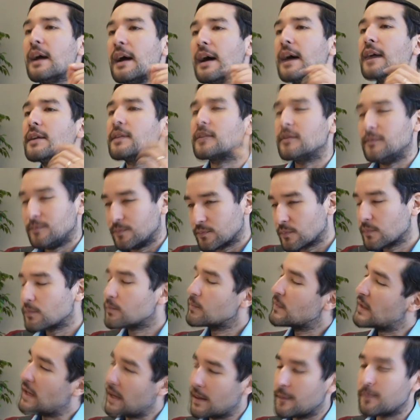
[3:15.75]
and
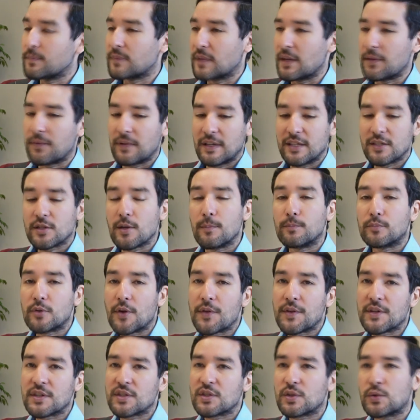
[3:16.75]
yeah, definitely some
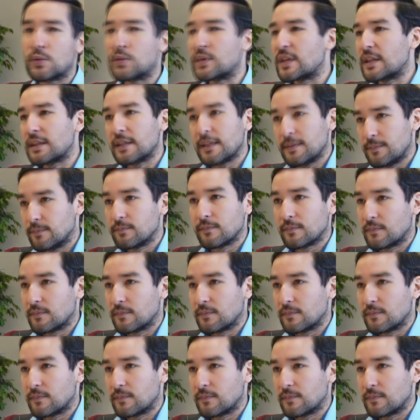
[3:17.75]
brothers couldn't